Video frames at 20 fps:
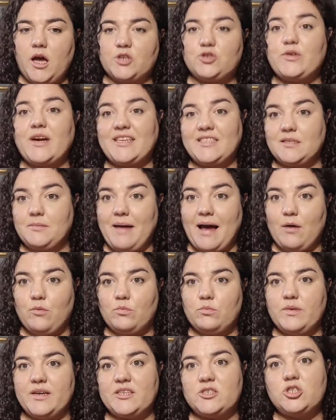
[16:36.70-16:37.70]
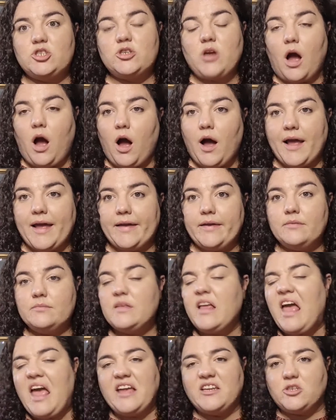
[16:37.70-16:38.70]
trace them out, which I
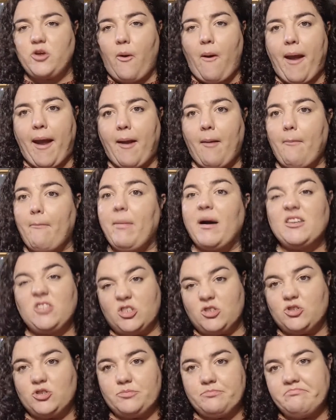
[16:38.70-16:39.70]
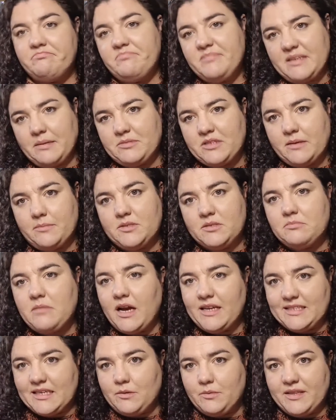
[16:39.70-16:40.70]
hate doing, but I do sometimes.
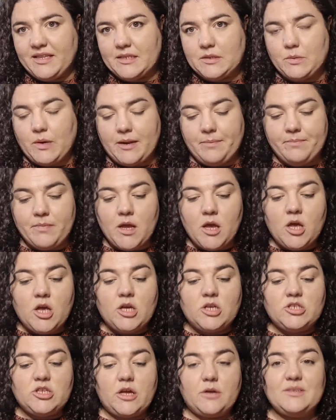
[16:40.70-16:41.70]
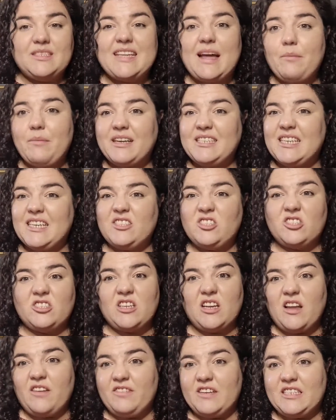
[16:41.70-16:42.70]
I did it with this one. So Stanway tee is just
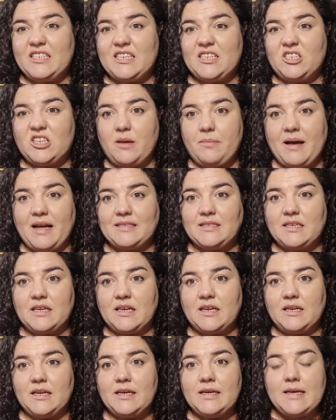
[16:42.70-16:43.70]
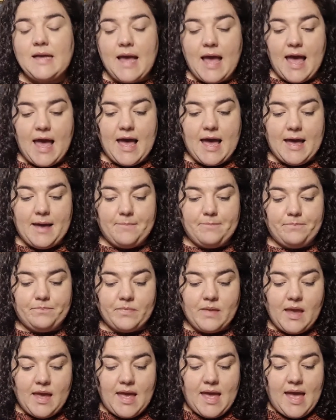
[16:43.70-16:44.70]
a lovely t-shirt pattern.
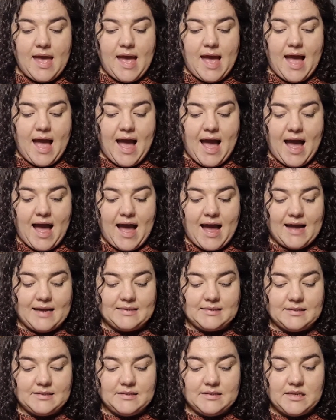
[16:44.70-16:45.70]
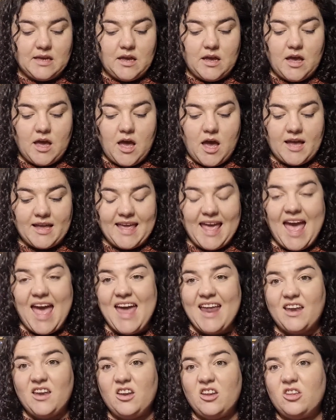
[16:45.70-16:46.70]
And
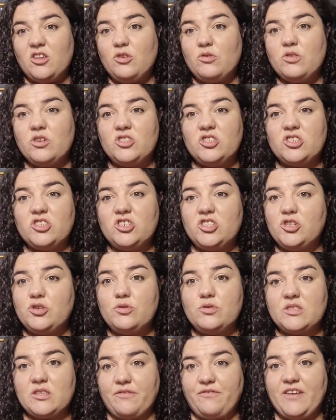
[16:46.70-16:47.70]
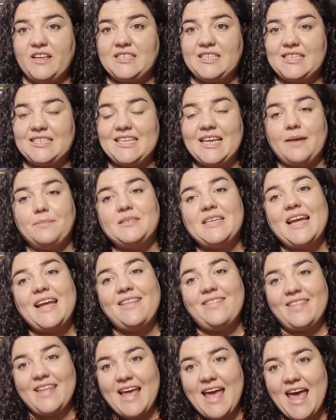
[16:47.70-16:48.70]
again, you can just use the fitting tips.
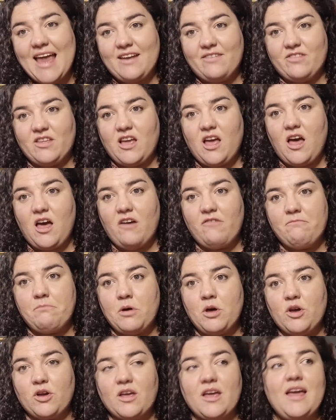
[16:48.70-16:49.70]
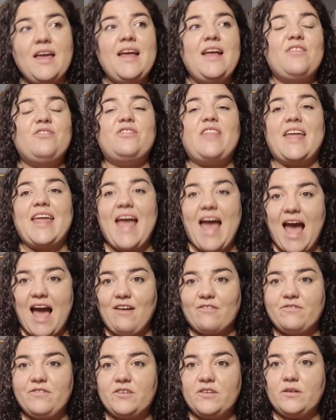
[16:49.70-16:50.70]
In the Ahead of the Curve book, they
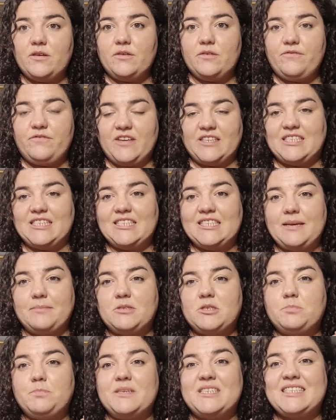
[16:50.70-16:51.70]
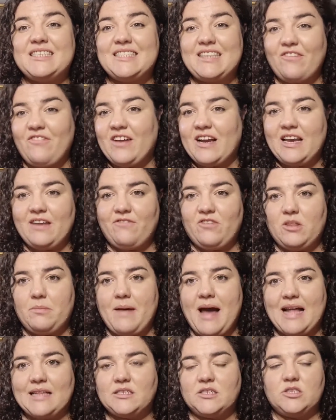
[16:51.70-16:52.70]
have fitting tips specifically for the
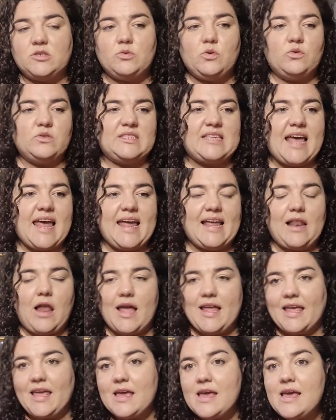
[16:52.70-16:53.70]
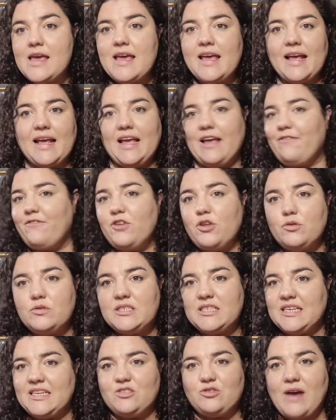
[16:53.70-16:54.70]
pattern. So it will say like, if you
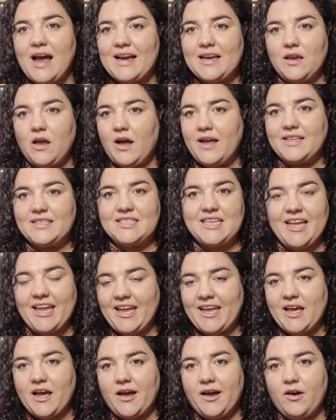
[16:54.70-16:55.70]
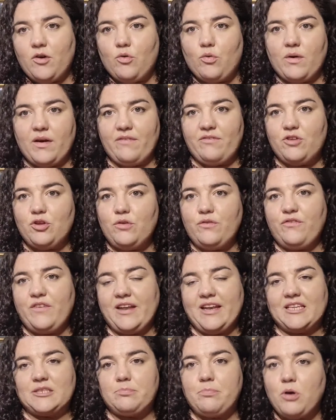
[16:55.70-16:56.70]
see drag lines here, or if you
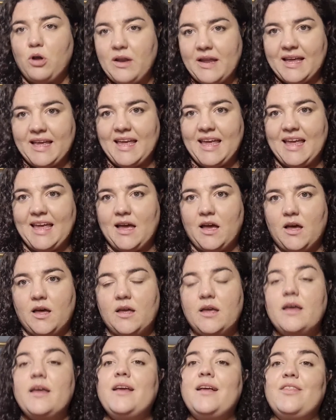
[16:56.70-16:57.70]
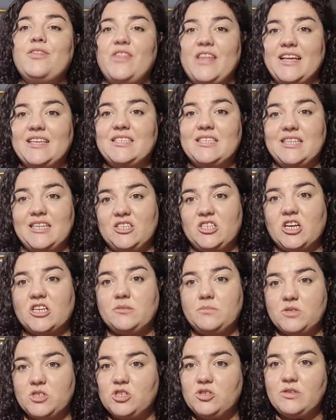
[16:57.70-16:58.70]
feel it's pulling here, these are the
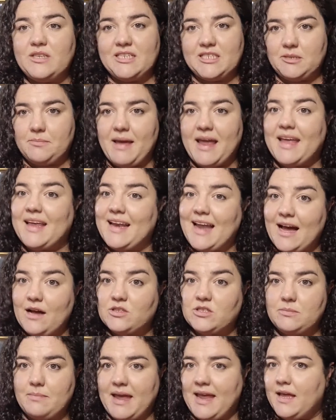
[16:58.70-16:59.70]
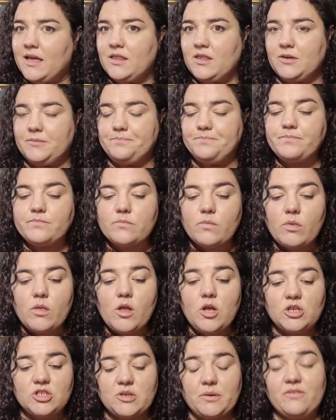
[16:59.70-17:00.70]
adjustments you need to make and how to make them.
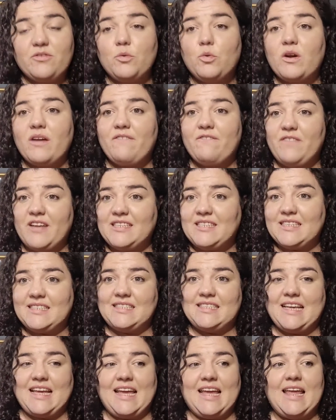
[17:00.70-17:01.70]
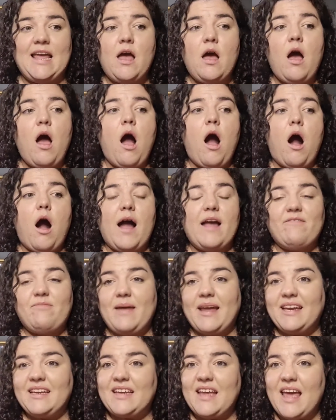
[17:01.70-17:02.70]
So if you want a fitted tee, I've
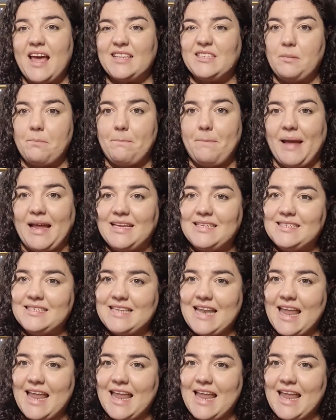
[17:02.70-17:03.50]
made it as a base